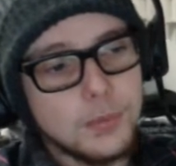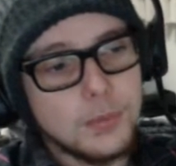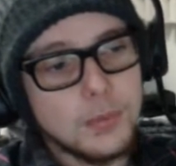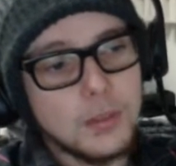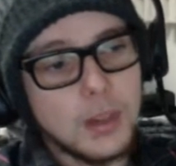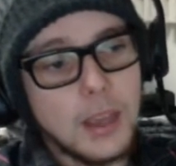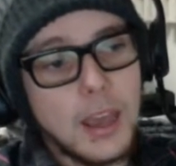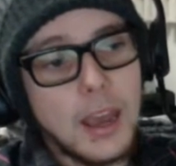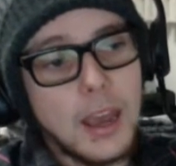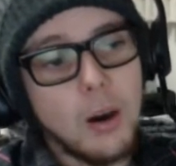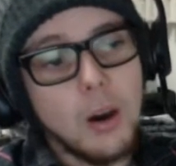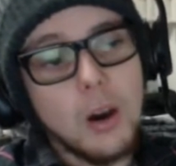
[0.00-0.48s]

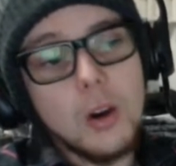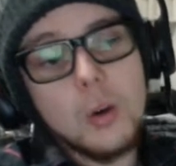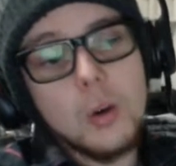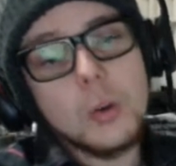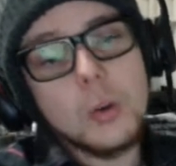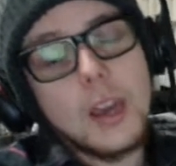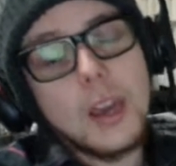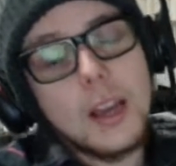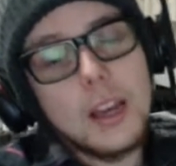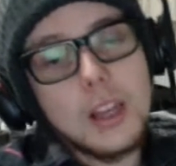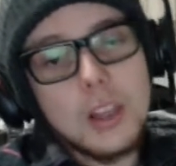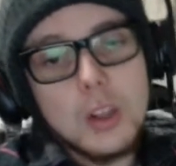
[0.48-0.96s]
our own
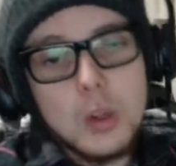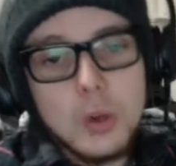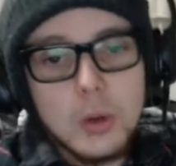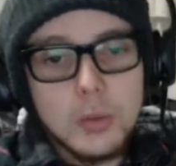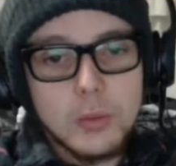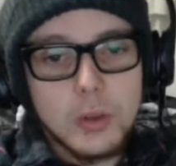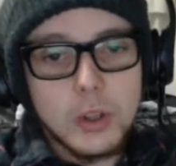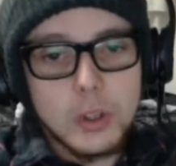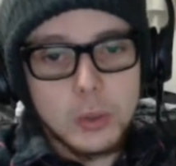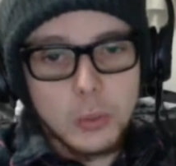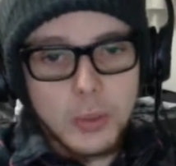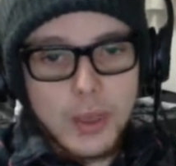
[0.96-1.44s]
kind of
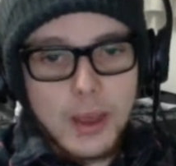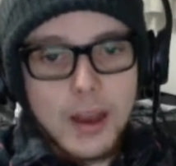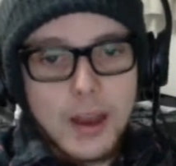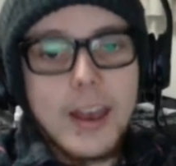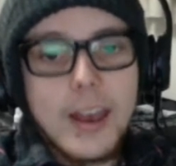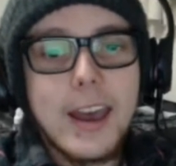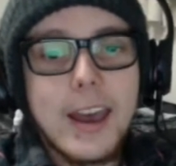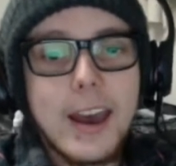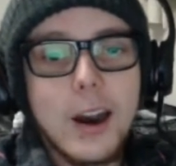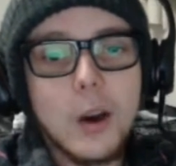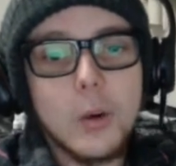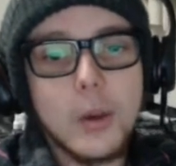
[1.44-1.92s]
universe with
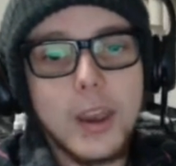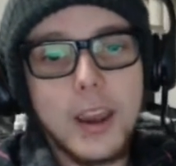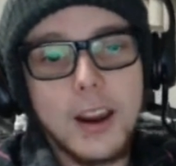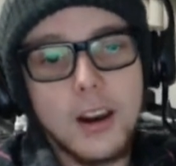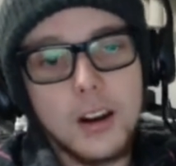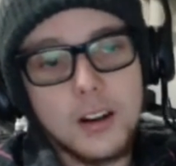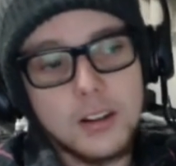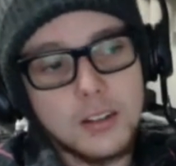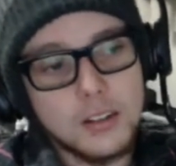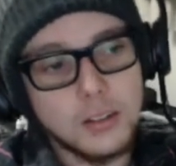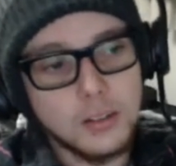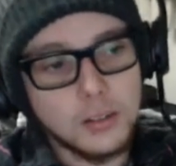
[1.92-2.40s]
our
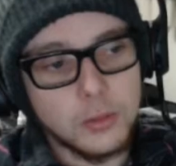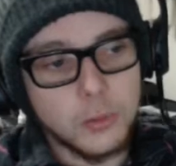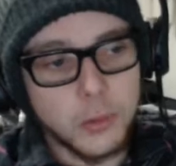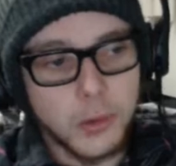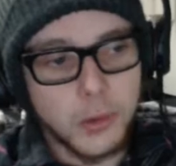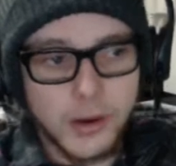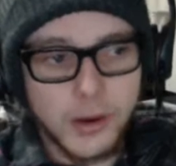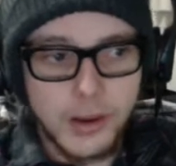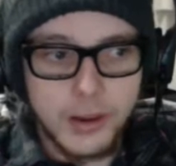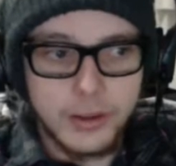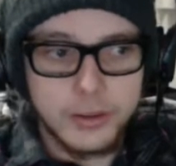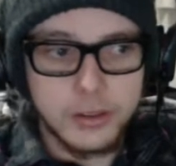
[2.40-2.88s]
characters
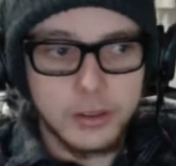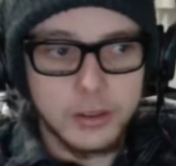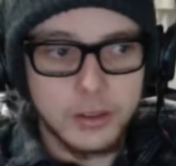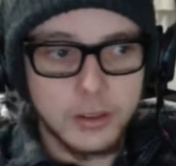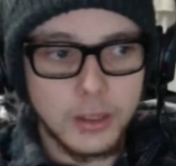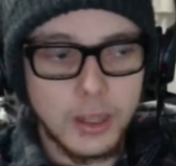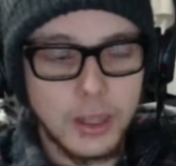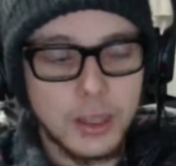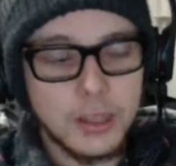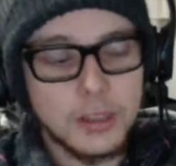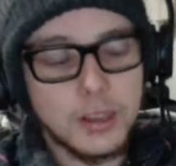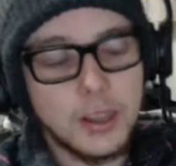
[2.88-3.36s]
for our,
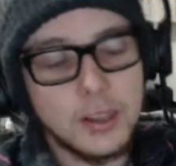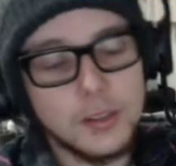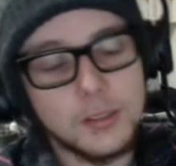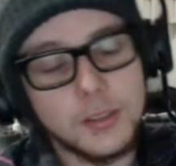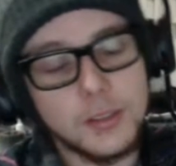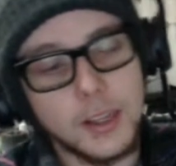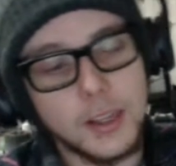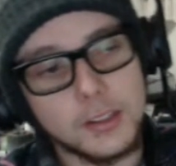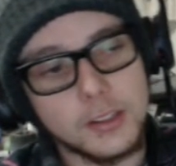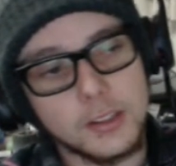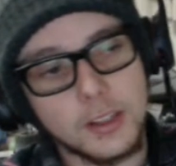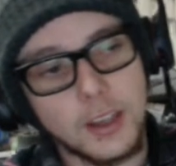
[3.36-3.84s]
and
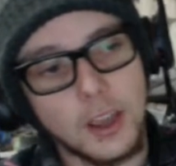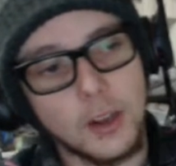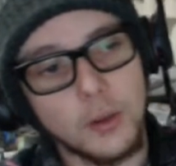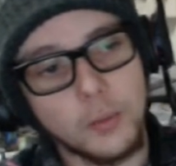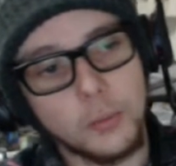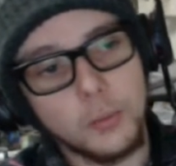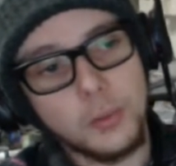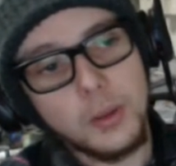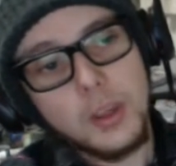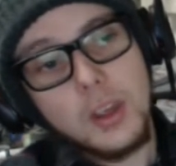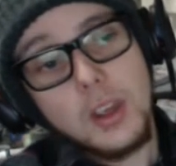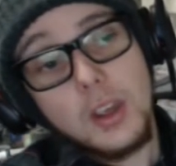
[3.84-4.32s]
that's kind
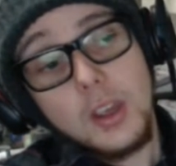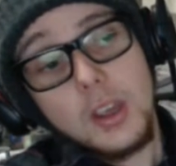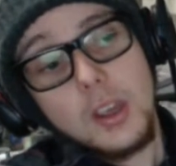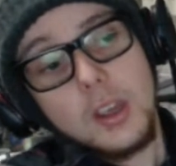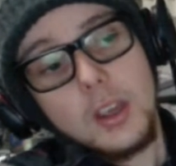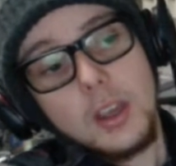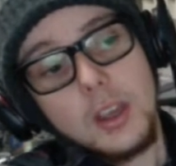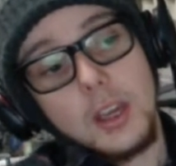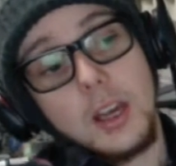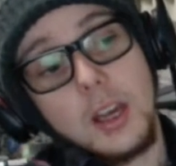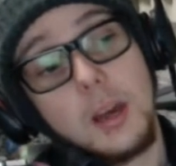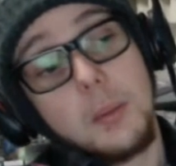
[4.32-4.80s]
of
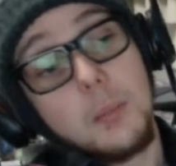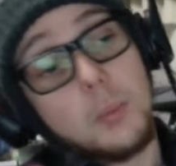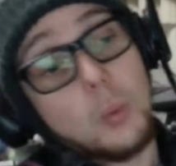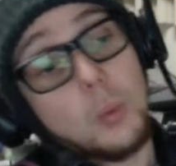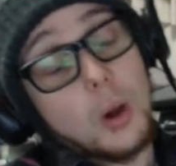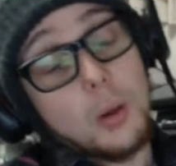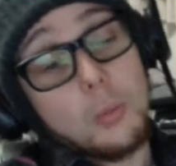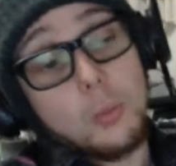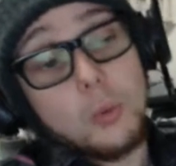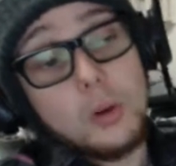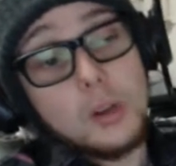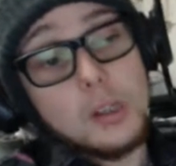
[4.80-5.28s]

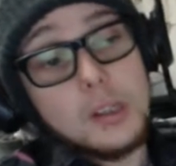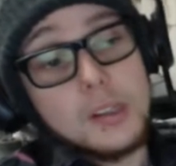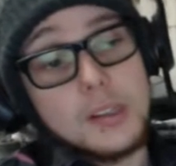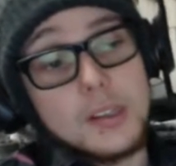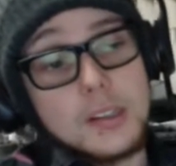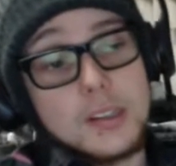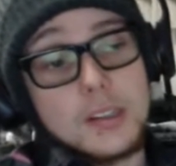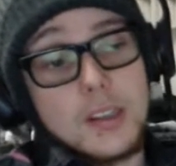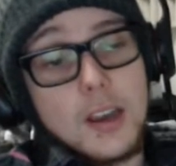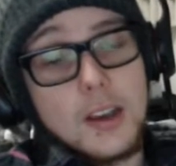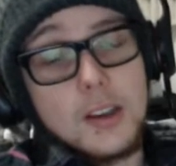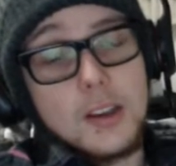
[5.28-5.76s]
what I'm really
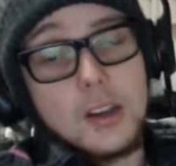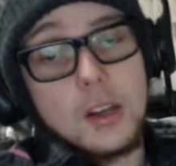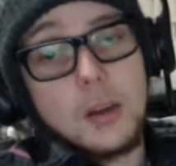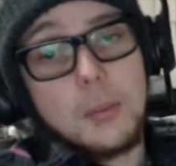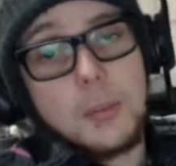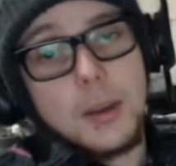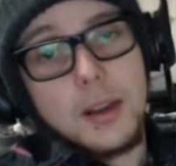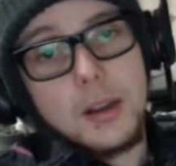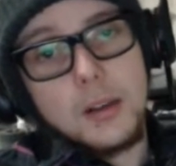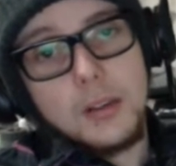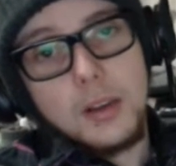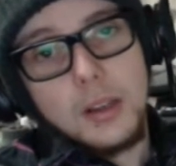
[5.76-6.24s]
excited
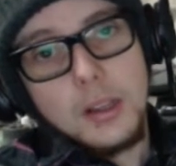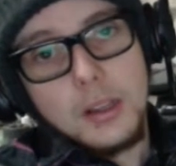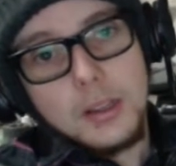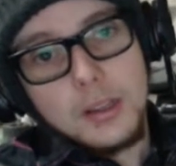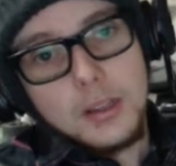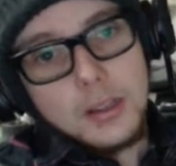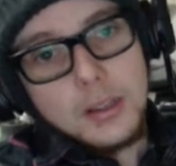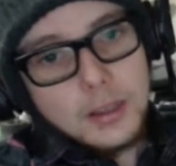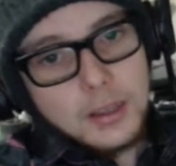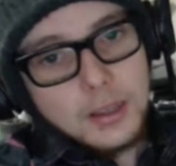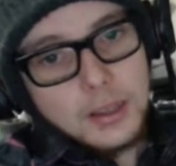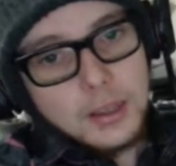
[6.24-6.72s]
about.
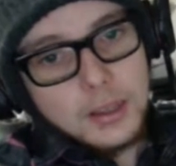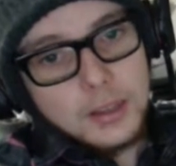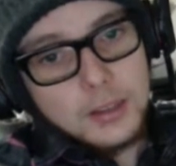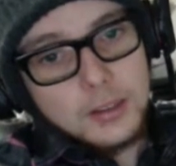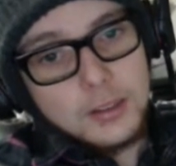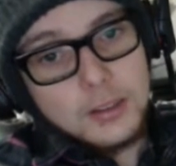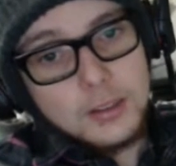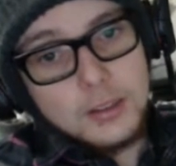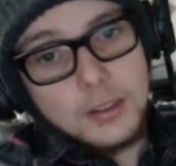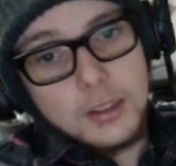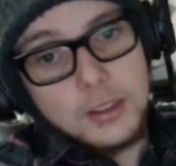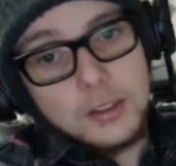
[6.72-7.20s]
And
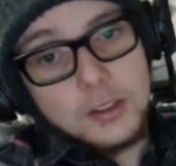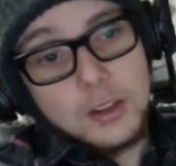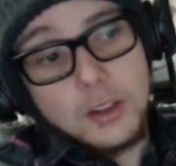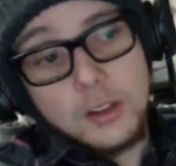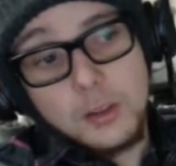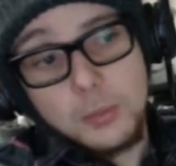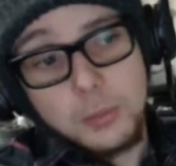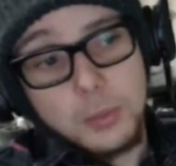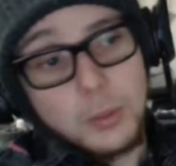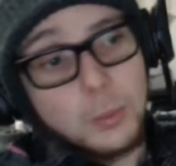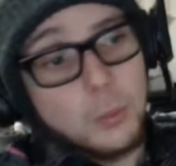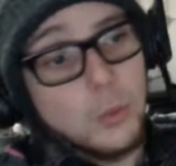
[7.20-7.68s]

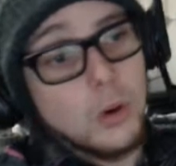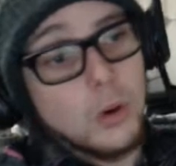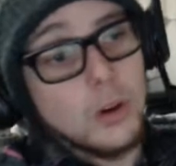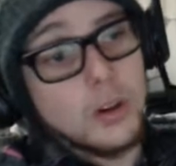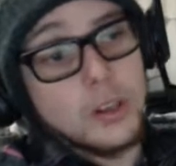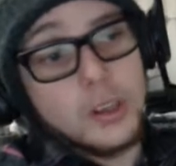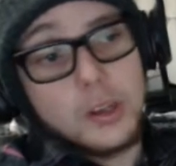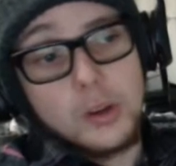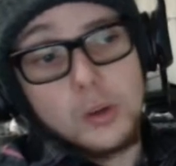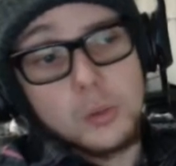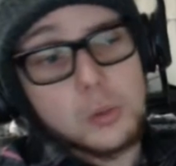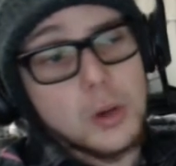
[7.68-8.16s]
it's been
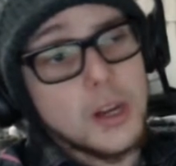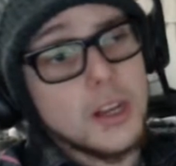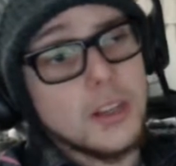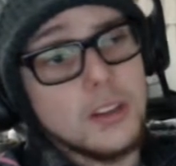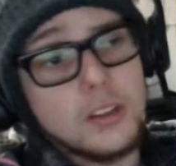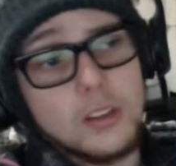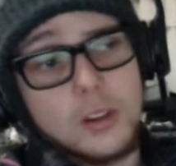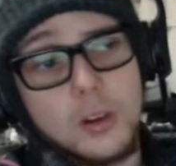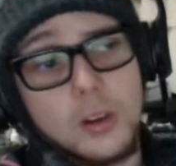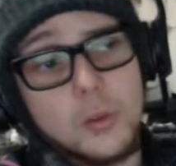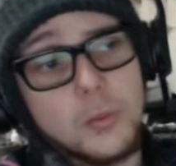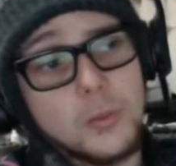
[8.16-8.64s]
working
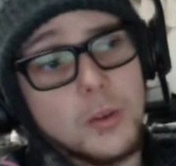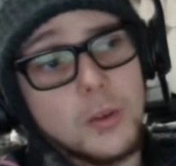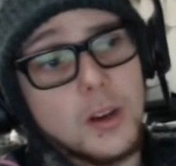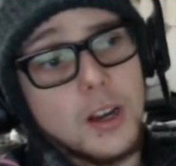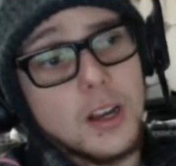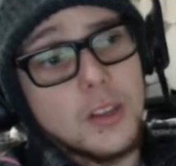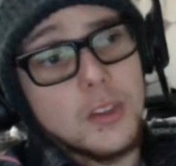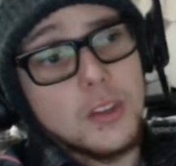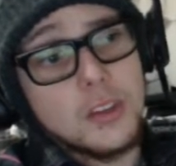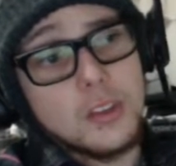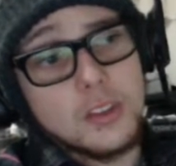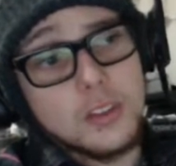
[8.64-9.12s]
great so
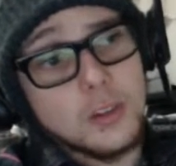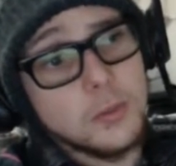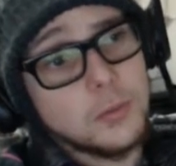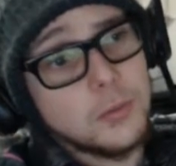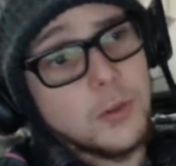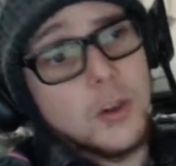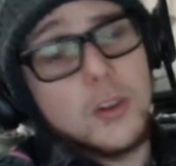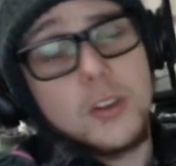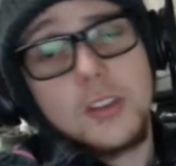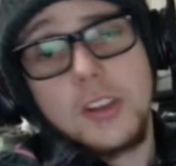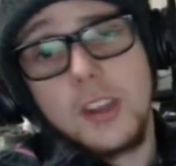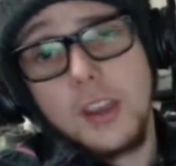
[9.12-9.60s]
far. This is the
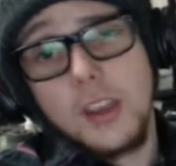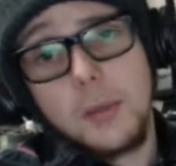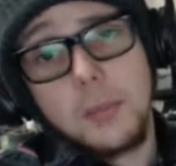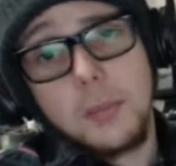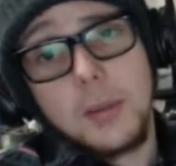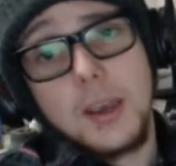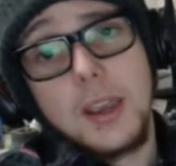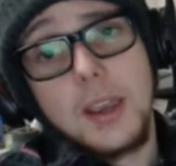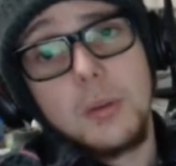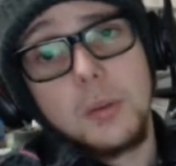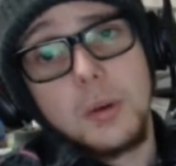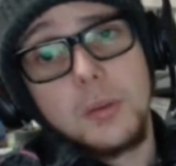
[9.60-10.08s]
first
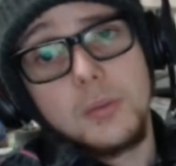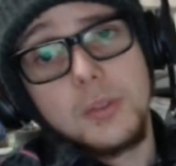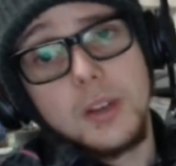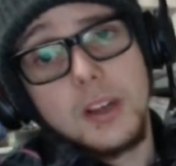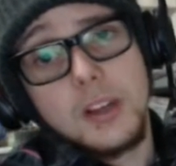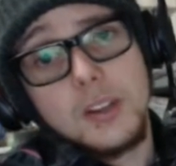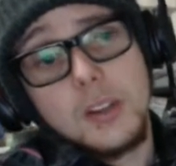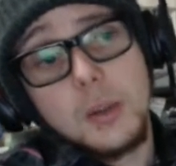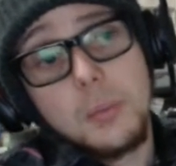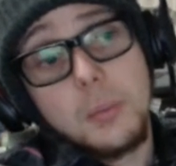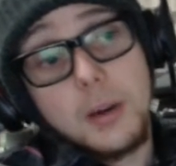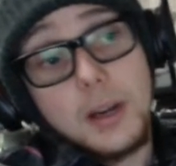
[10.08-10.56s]
campaign we've
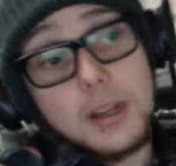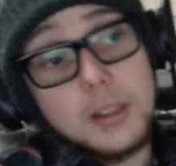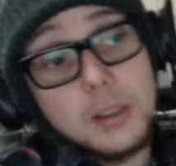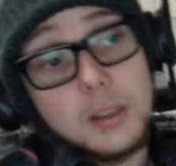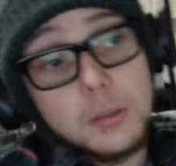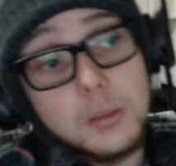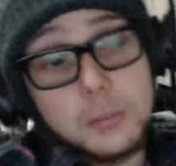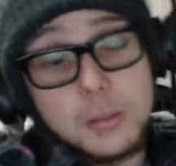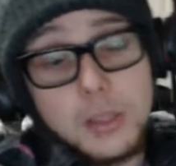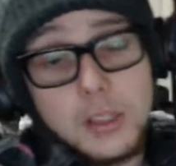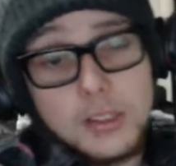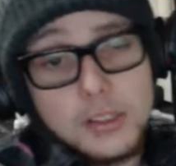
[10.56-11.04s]
done, the Bile
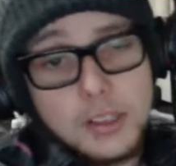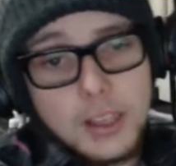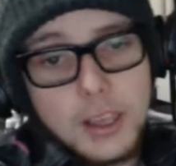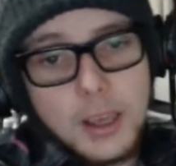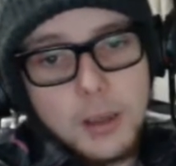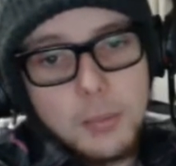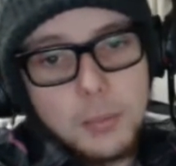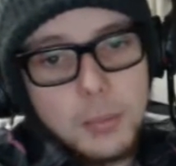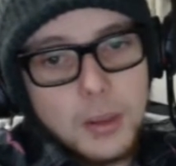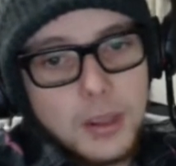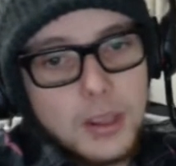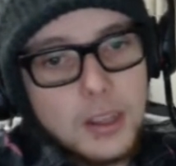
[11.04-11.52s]
and Blood
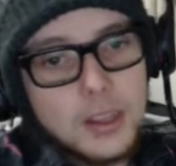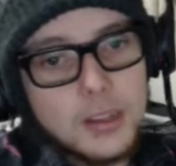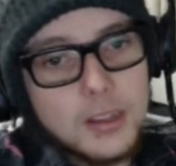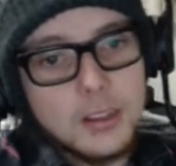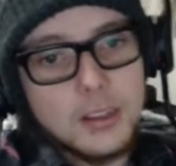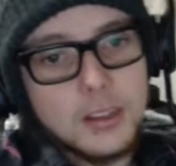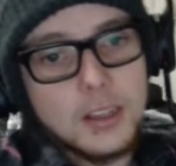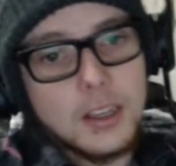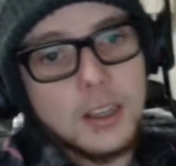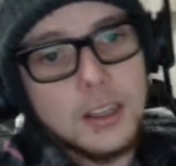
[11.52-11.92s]
campaign, and